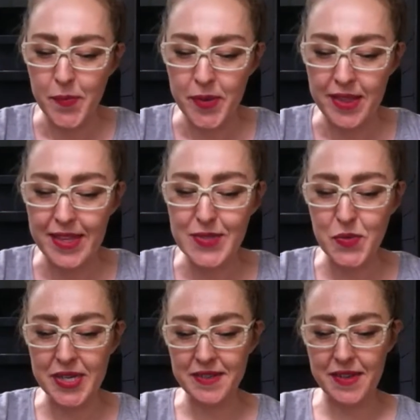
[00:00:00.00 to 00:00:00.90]
But this
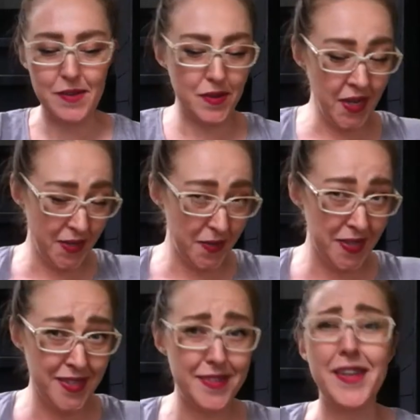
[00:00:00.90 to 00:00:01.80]
one,
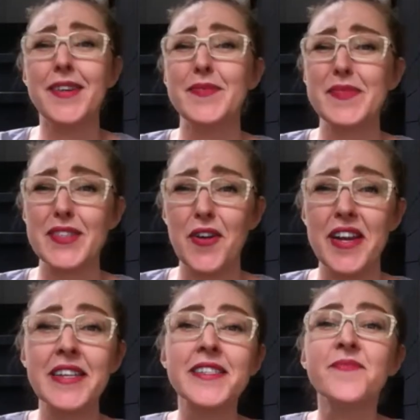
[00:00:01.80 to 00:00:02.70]
I'm
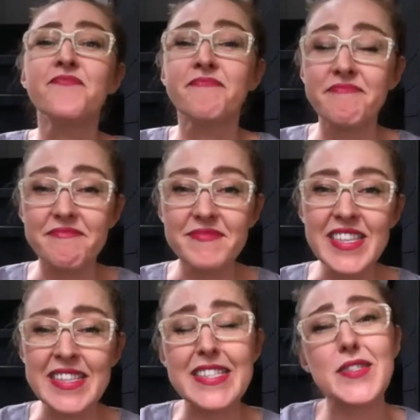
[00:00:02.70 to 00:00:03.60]
sorry.
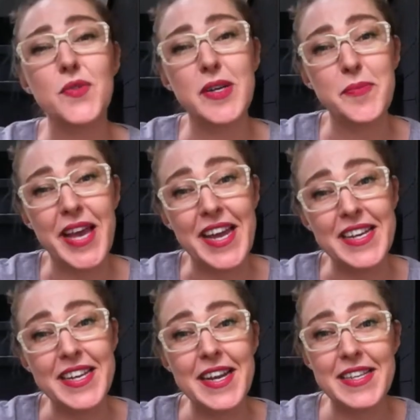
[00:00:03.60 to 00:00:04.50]
The story
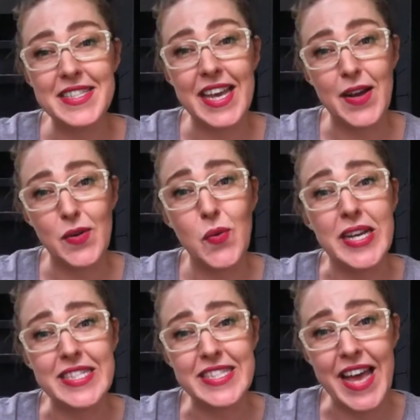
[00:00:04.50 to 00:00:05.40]
behind it is
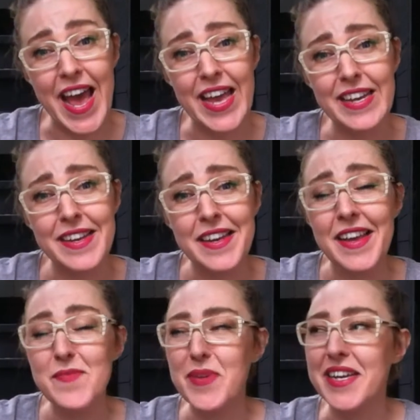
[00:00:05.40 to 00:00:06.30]
quite sad
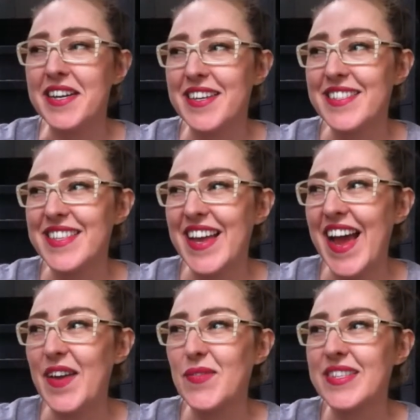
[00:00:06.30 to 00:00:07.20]
because
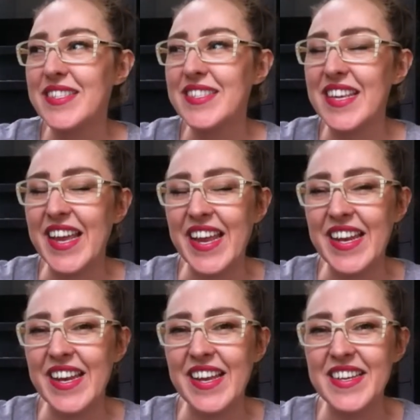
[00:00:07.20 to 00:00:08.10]
I was
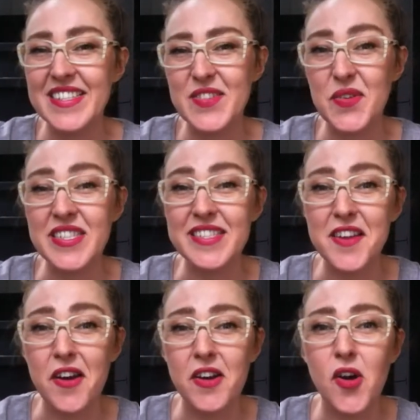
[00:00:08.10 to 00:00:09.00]
in a store in
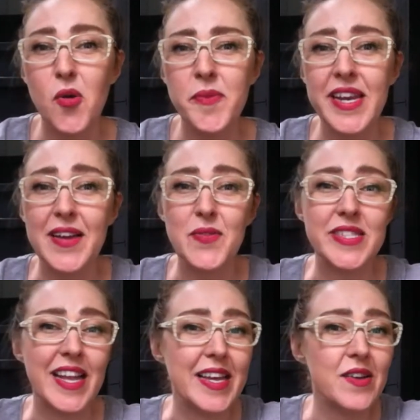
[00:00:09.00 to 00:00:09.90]
Stockholm and I
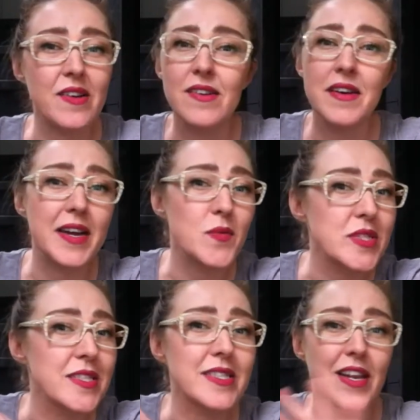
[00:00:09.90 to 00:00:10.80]
was like, oh, I
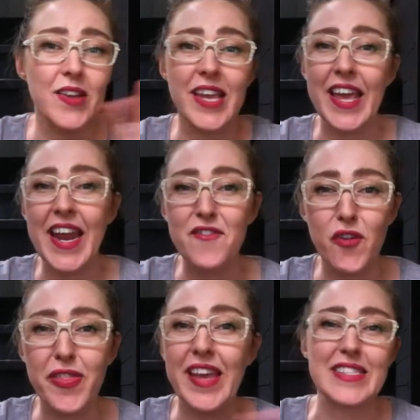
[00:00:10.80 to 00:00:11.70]
was just looking at
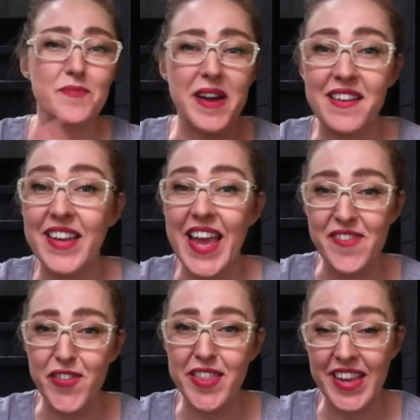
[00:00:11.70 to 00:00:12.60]
everything, smelling
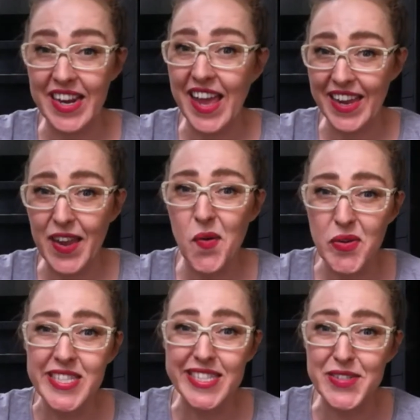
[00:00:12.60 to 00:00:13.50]
everything like I
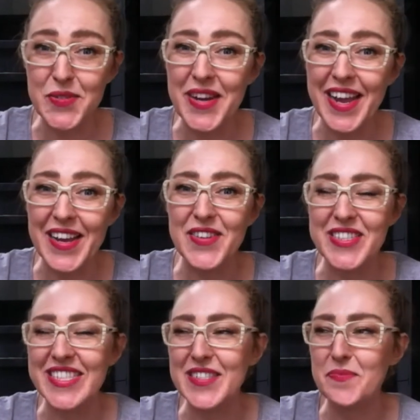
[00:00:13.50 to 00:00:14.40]
always do when I
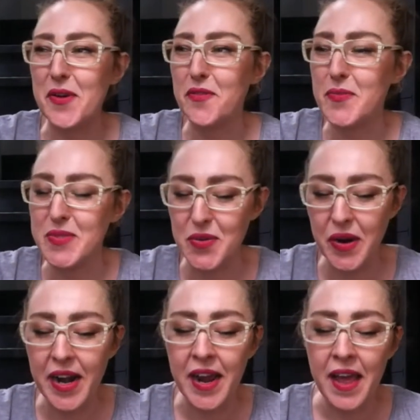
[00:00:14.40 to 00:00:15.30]
go into a perfume
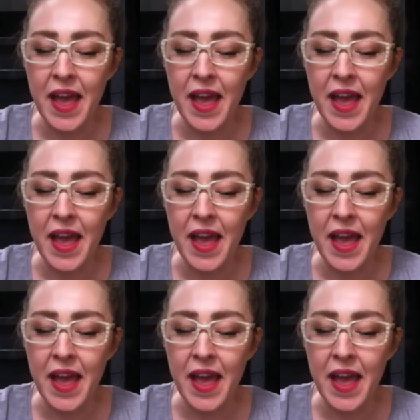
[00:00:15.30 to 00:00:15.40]
store.